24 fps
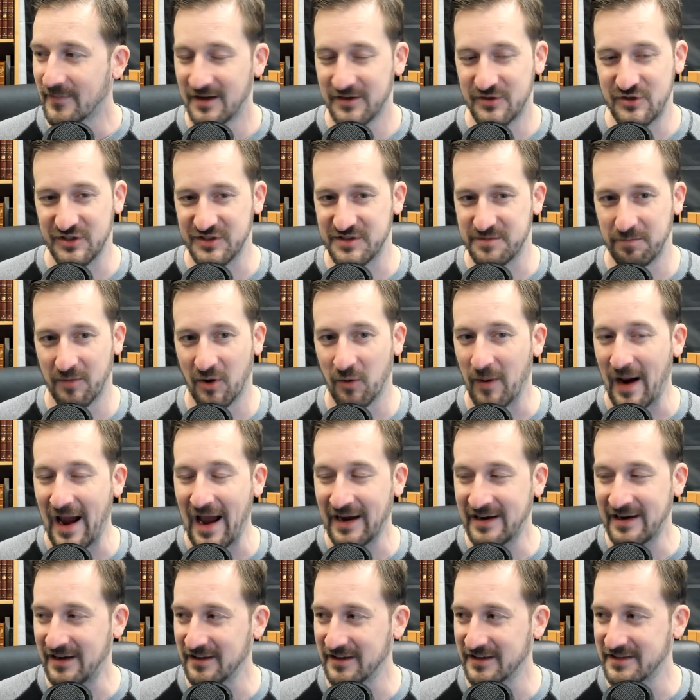Just
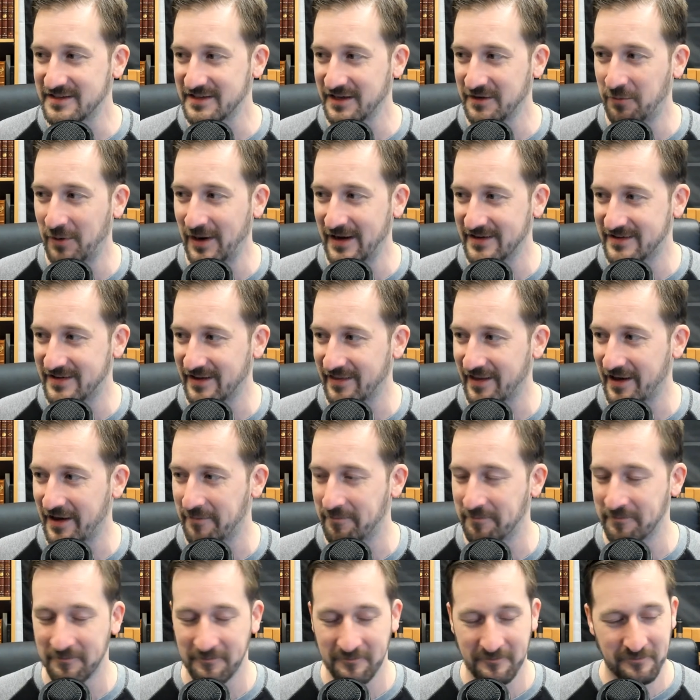miraculously went to
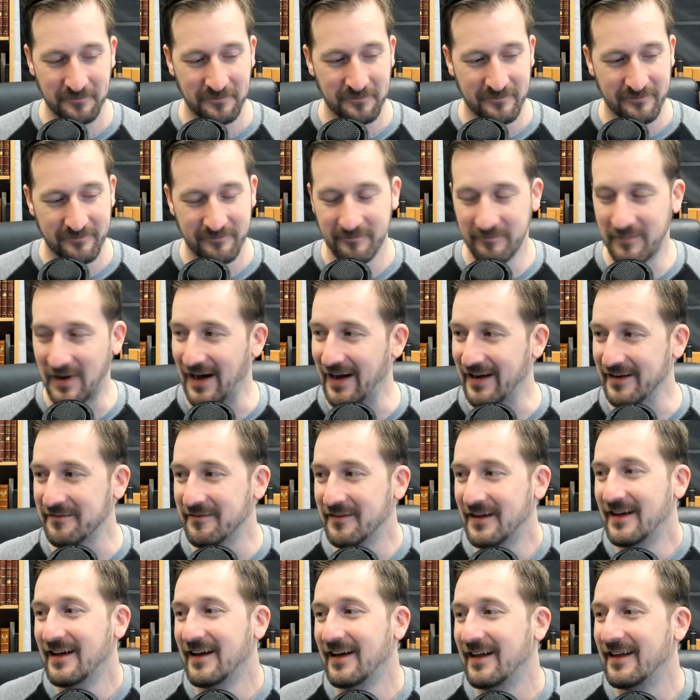them.
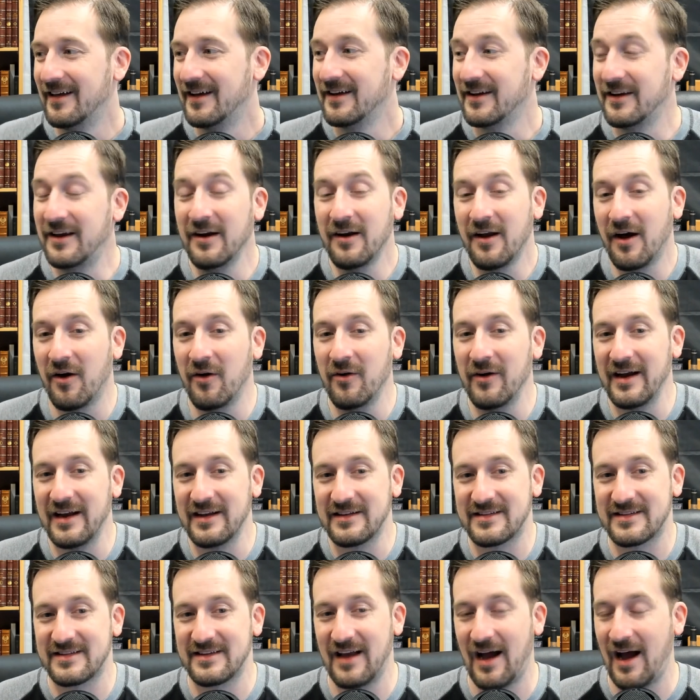But, you know,
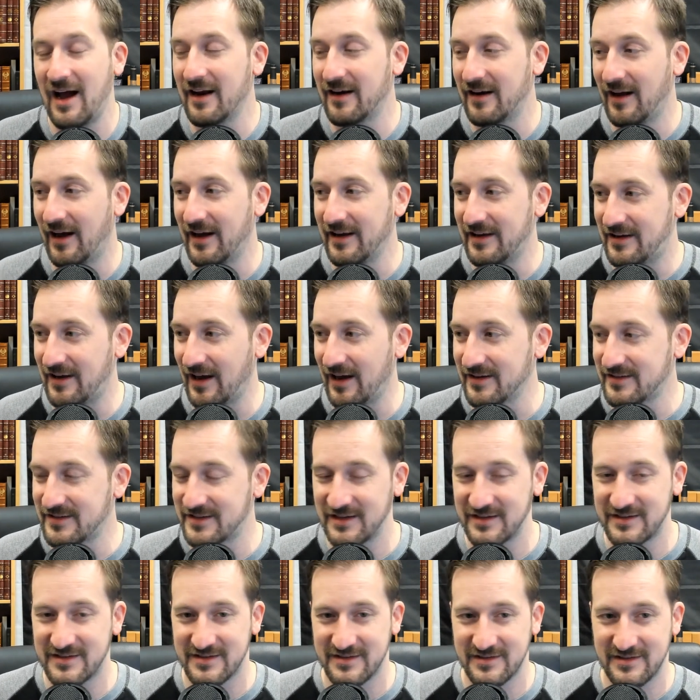it's not, I
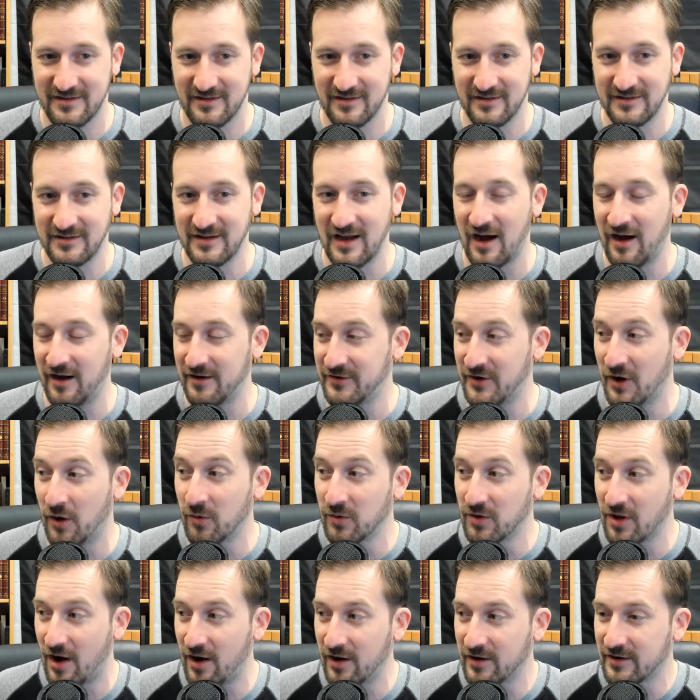guess it's not
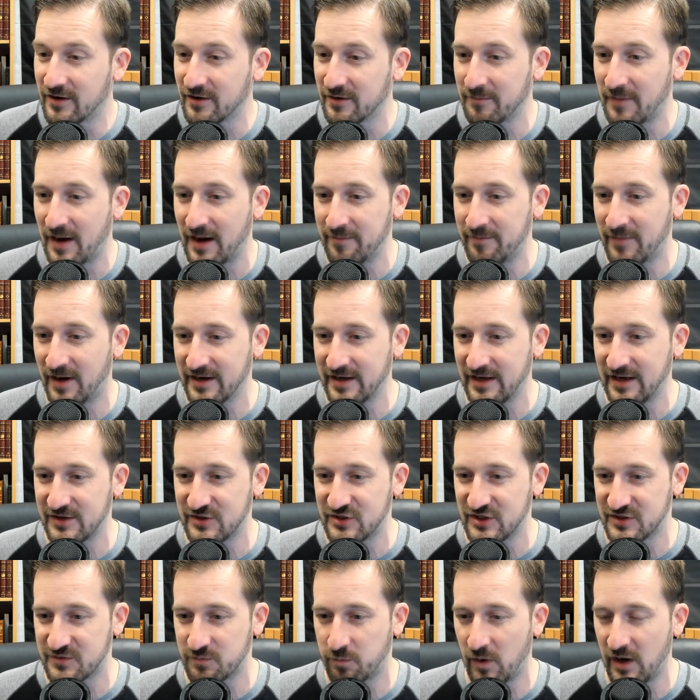no longer my money. It
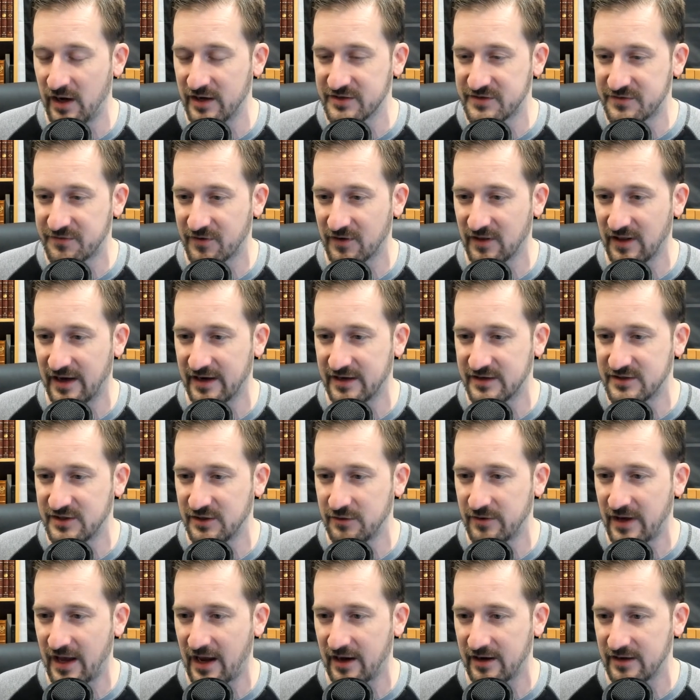just was for like
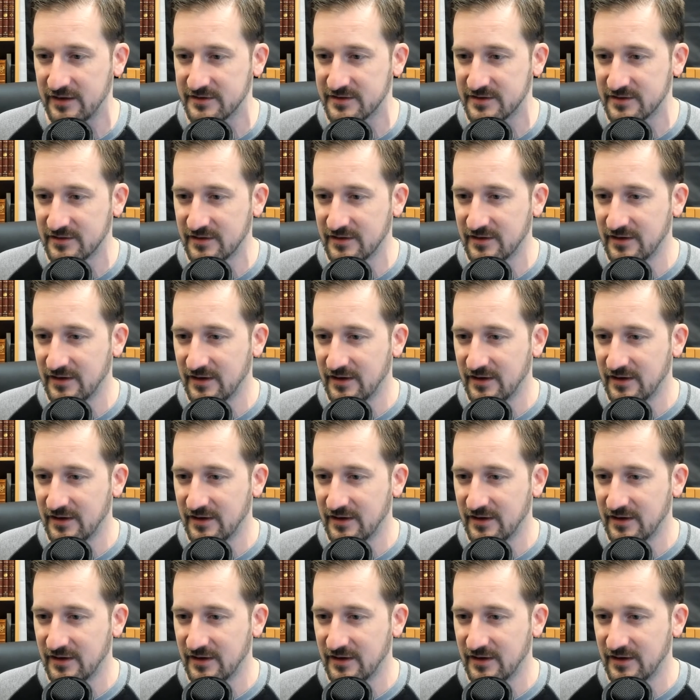2 days.